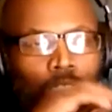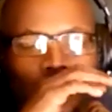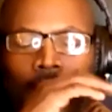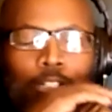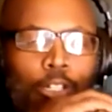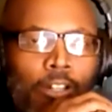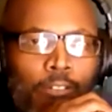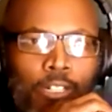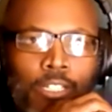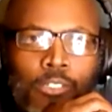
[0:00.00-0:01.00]
Take us down
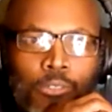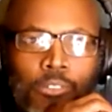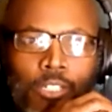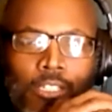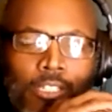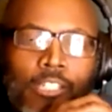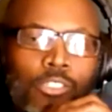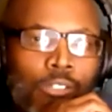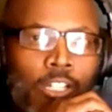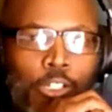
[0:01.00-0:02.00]
that journey with us.
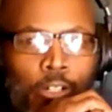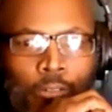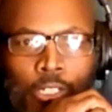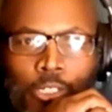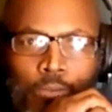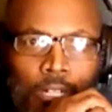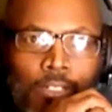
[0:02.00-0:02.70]
Take us on that journey